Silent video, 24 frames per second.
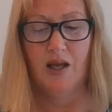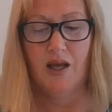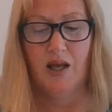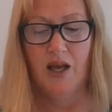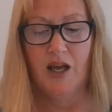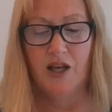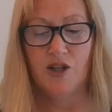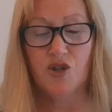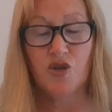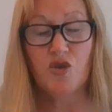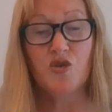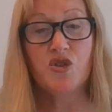
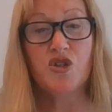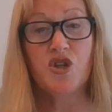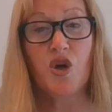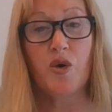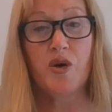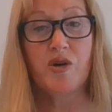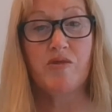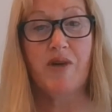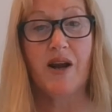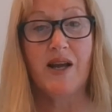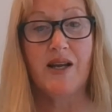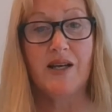It's also a
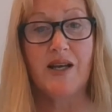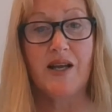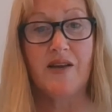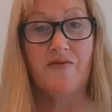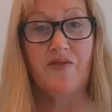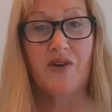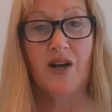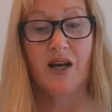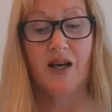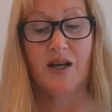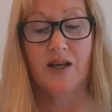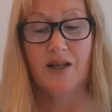great
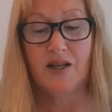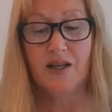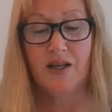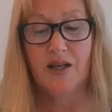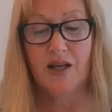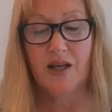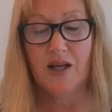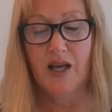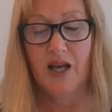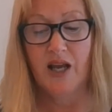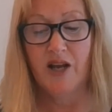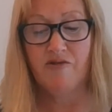leveler
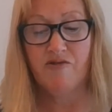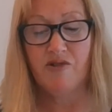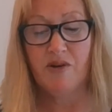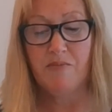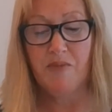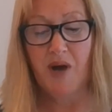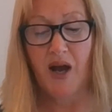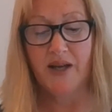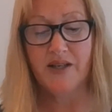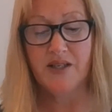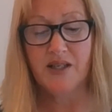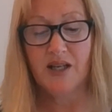in
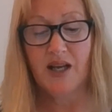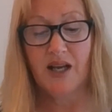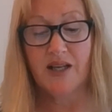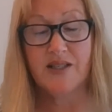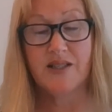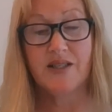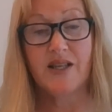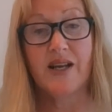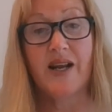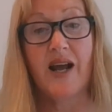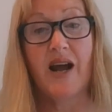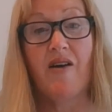reminding us
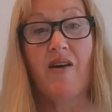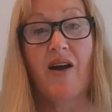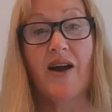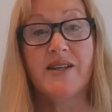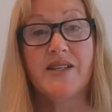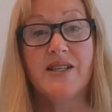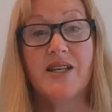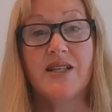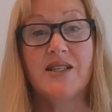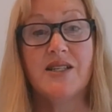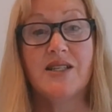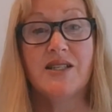that our
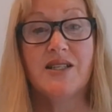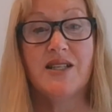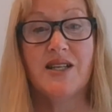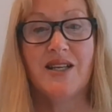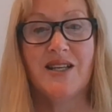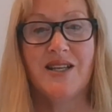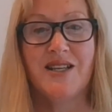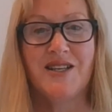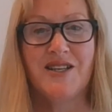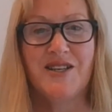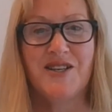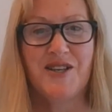
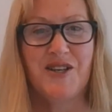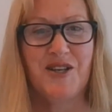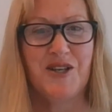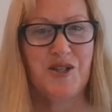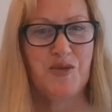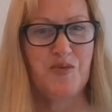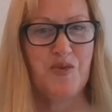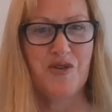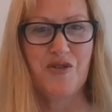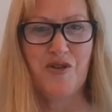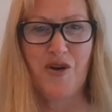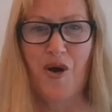identity is
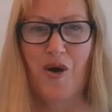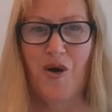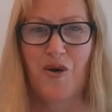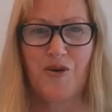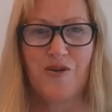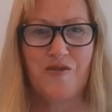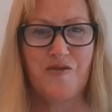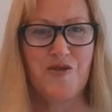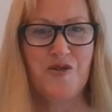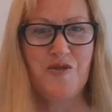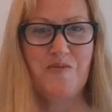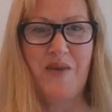with the whole
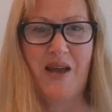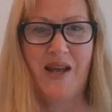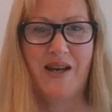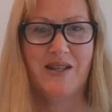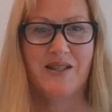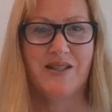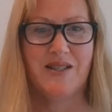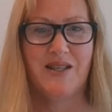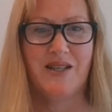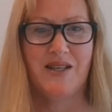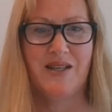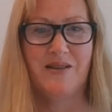of
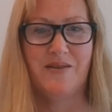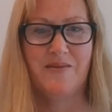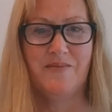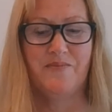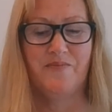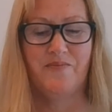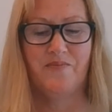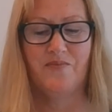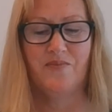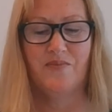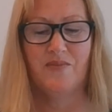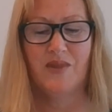humanity.
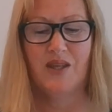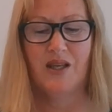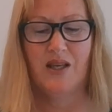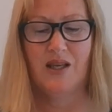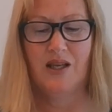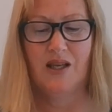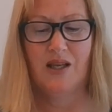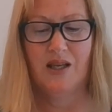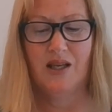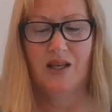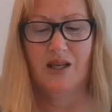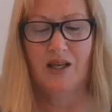
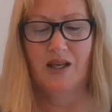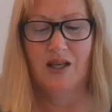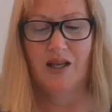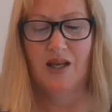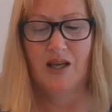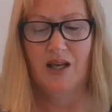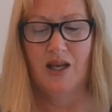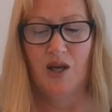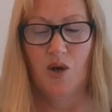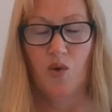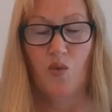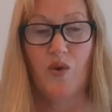
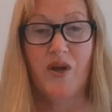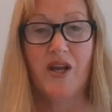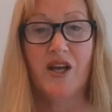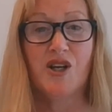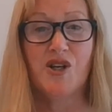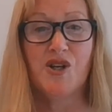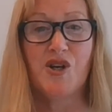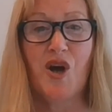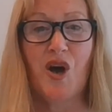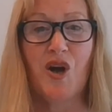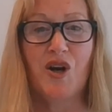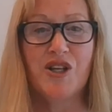We
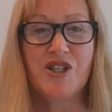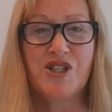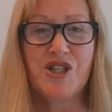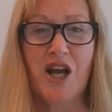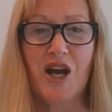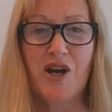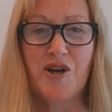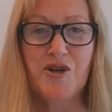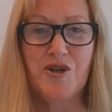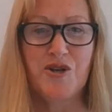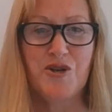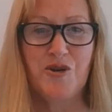acknowledge
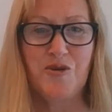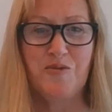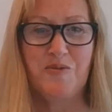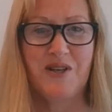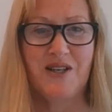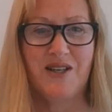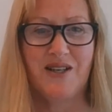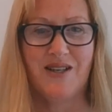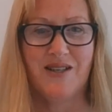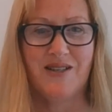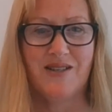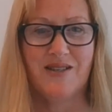our
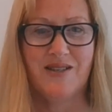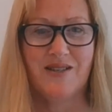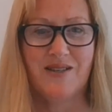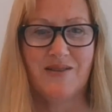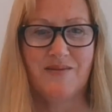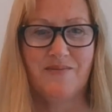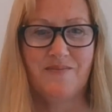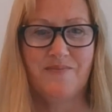humanness.